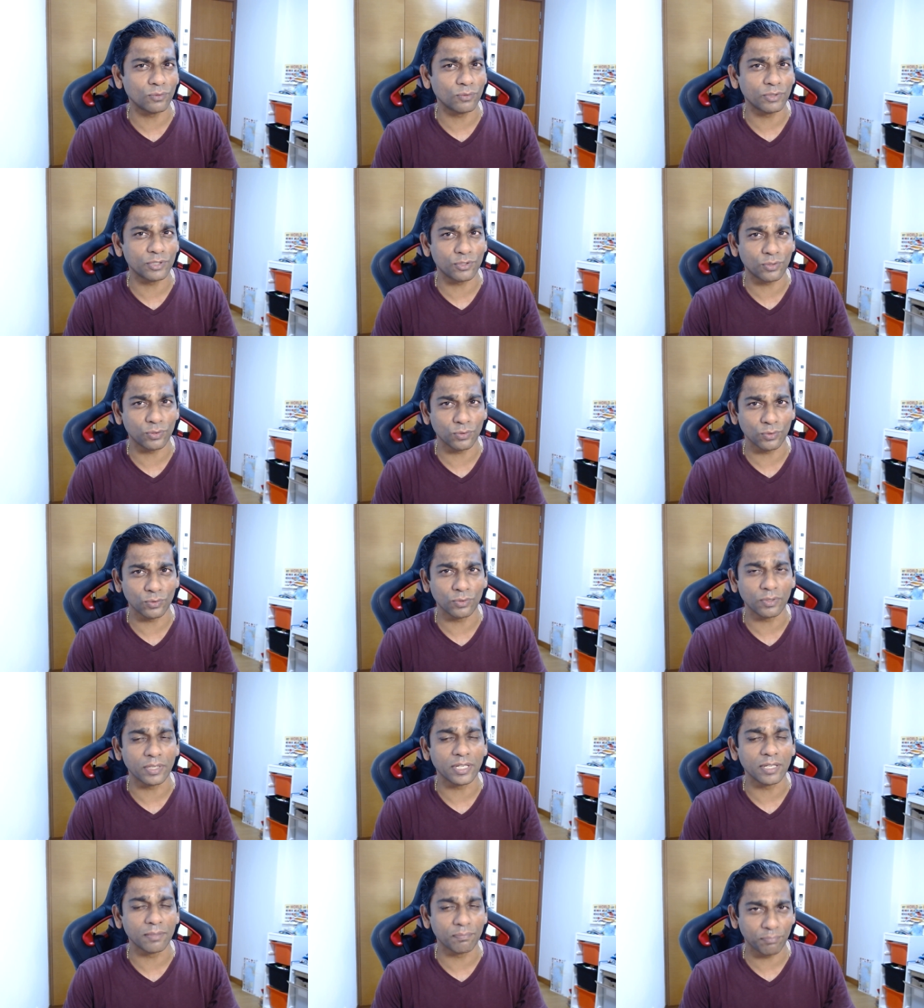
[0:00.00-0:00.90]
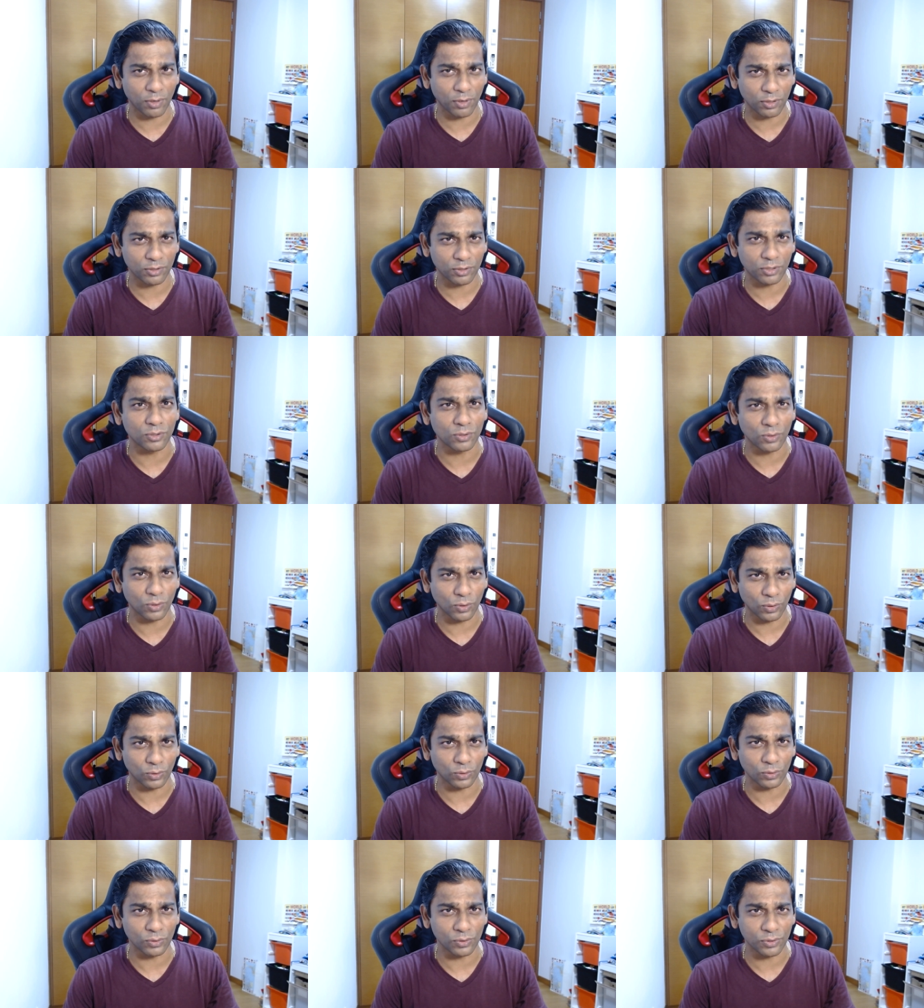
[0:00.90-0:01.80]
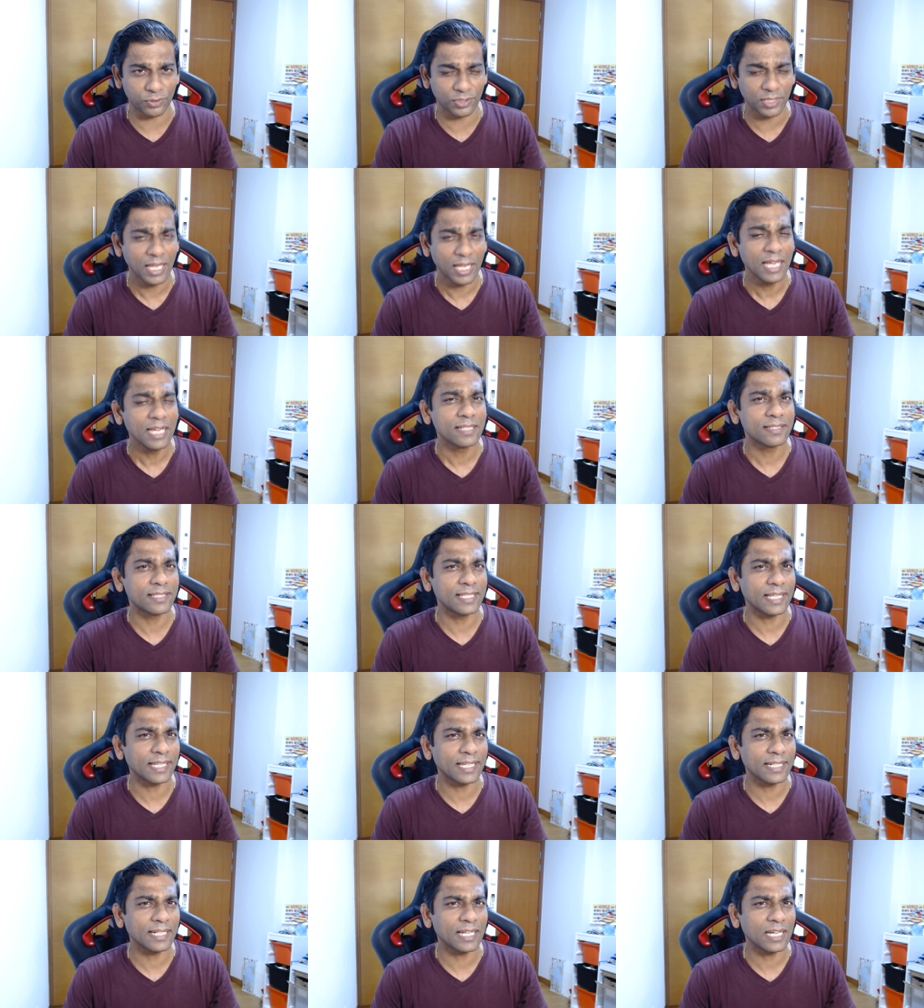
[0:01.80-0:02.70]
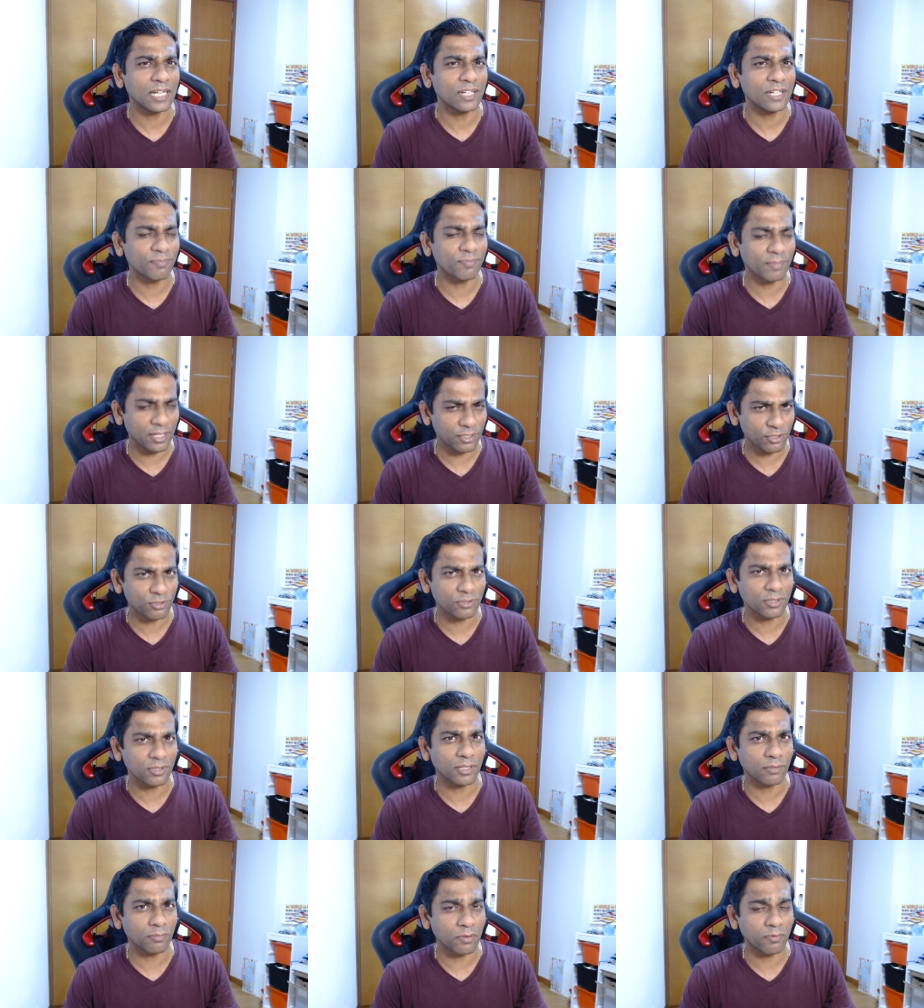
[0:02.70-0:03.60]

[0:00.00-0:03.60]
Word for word: with two important goals. Second half, Manchester United were